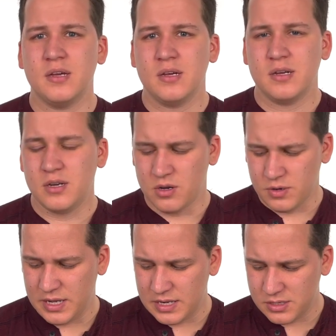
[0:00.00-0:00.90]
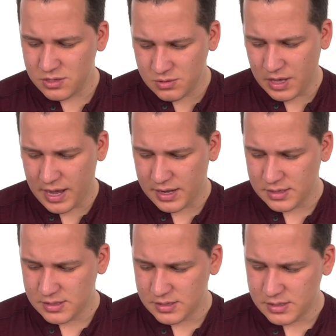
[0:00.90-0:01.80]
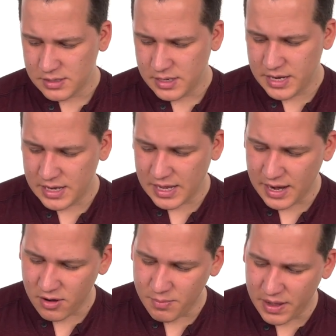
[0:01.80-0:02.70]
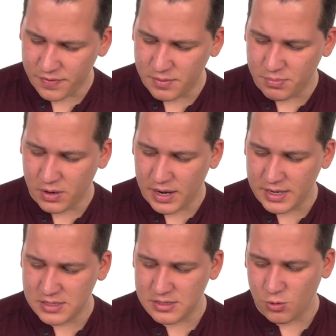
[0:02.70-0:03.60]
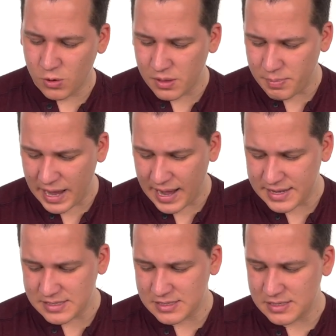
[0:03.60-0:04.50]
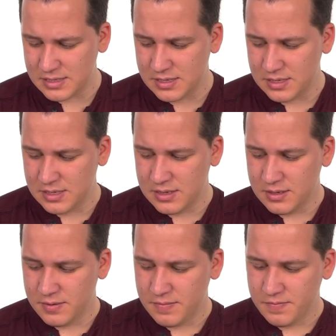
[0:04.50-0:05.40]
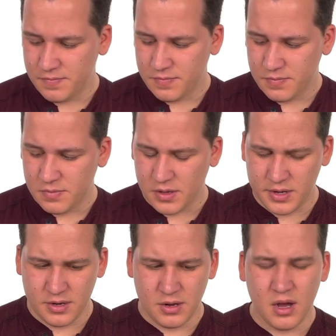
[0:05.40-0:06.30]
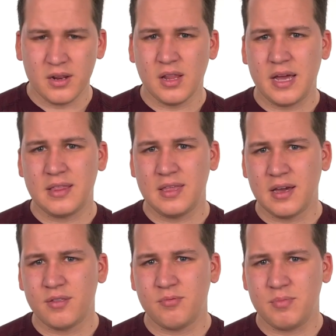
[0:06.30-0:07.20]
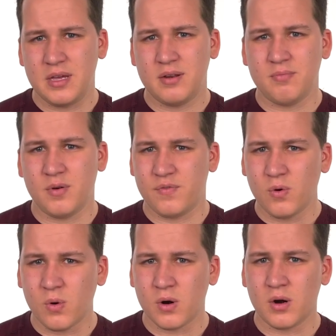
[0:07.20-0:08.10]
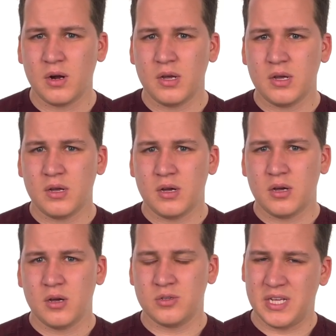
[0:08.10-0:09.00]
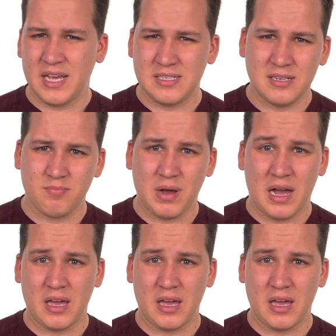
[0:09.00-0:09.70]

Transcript: No, he didn't do that. He didn't care about the price or the past. And unlike the other men before, Hosea didn't buy